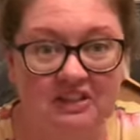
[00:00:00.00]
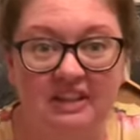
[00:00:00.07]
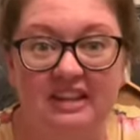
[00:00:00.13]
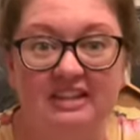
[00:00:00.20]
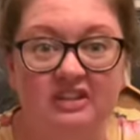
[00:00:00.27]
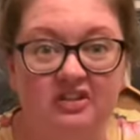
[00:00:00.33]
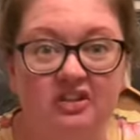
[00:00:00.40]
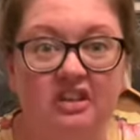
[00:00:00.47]

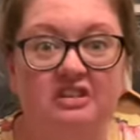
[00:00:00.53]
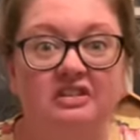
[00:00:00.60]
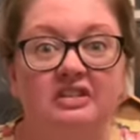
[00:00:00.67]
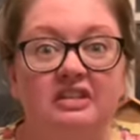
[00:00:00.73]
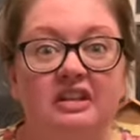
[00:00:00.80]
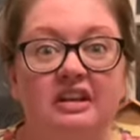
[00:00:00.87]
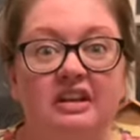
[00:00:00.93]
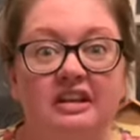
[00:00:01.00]
That's just
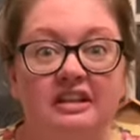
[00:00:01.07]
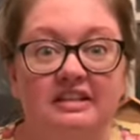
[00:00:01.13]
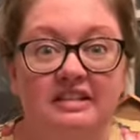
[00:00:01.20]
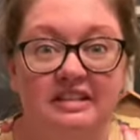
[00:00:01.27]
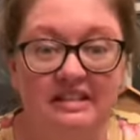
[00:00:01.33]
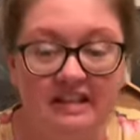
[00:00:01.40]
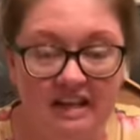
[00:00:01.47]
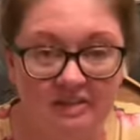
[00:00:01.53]
a
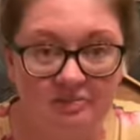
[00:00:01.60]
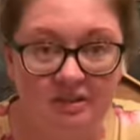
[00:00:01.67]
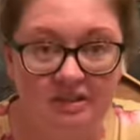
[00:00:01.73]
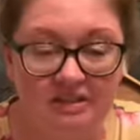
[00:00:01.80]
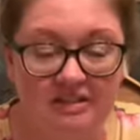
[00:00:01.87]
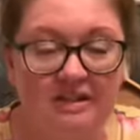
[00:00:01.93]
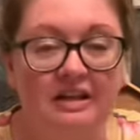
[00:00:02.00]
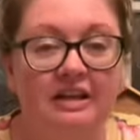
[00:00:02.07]

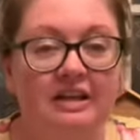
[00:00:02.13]
statement.